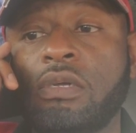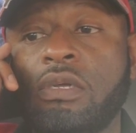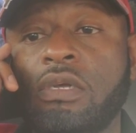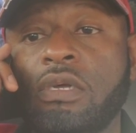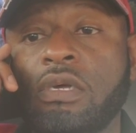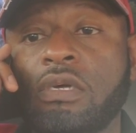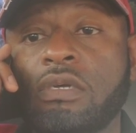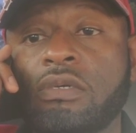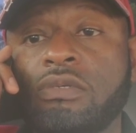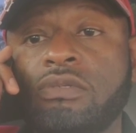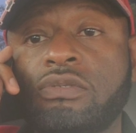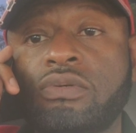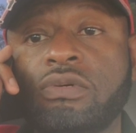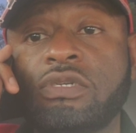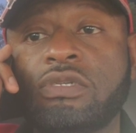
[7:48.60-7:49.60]
yeah,
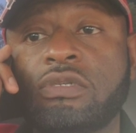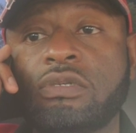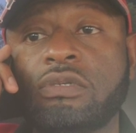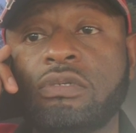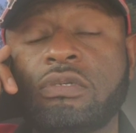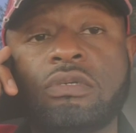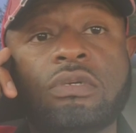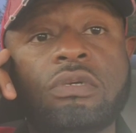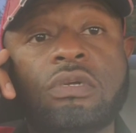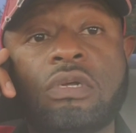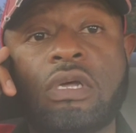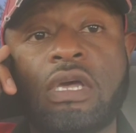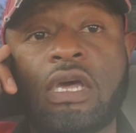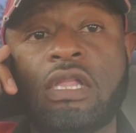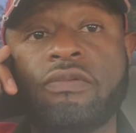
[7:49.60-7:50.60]
Twister,
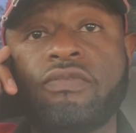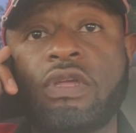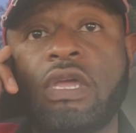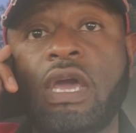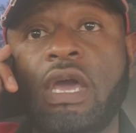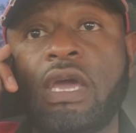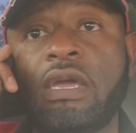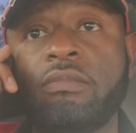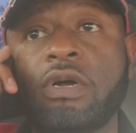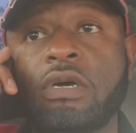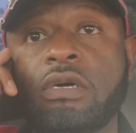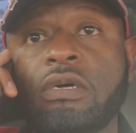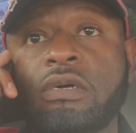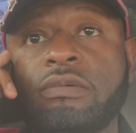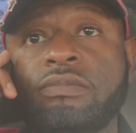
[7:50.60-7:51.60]
a hell of a game.
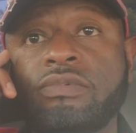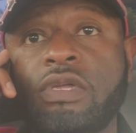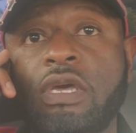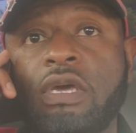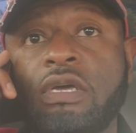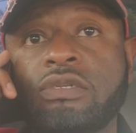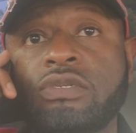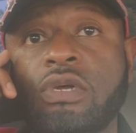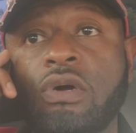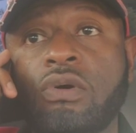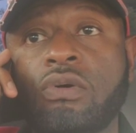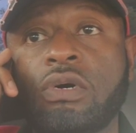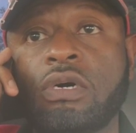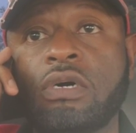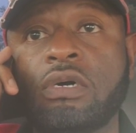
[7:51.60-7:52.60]
Um, yeah.
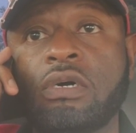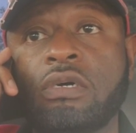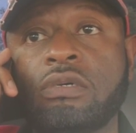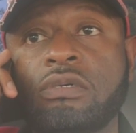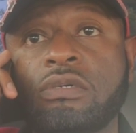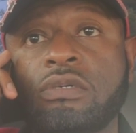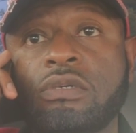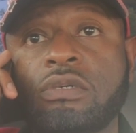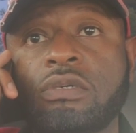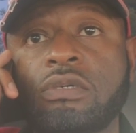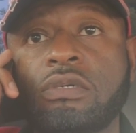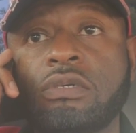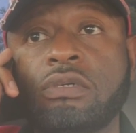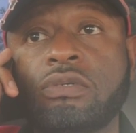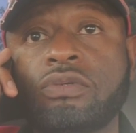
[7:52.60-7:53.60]
So,
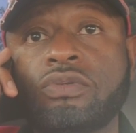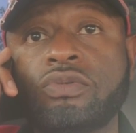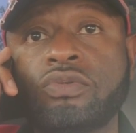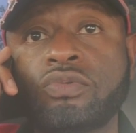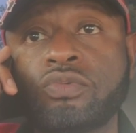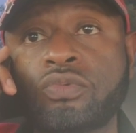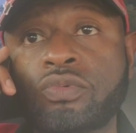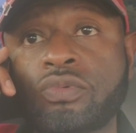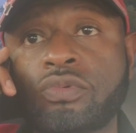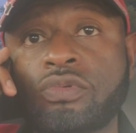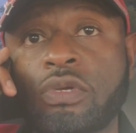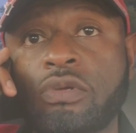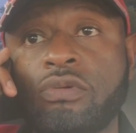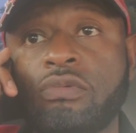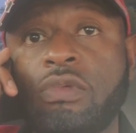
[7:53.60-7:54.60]
uh,
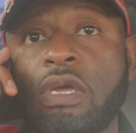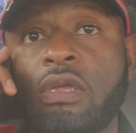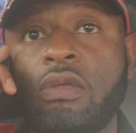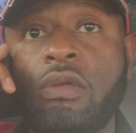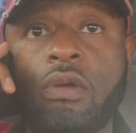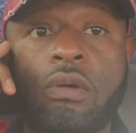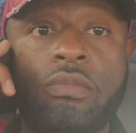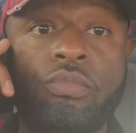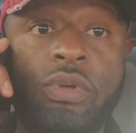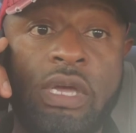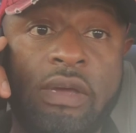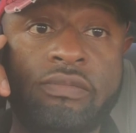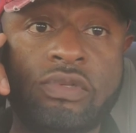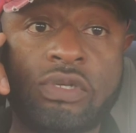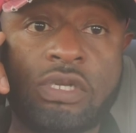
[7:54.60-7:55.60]
so you think you're gonna be
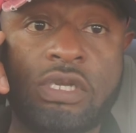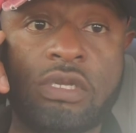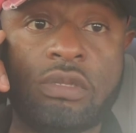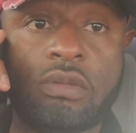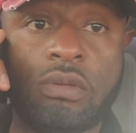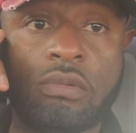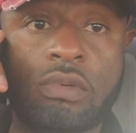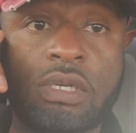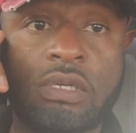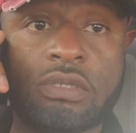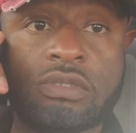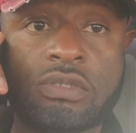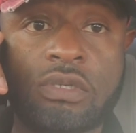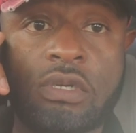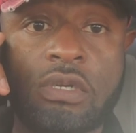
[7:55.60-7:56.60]
able to get through
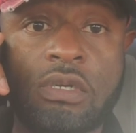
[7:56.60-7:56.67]
this?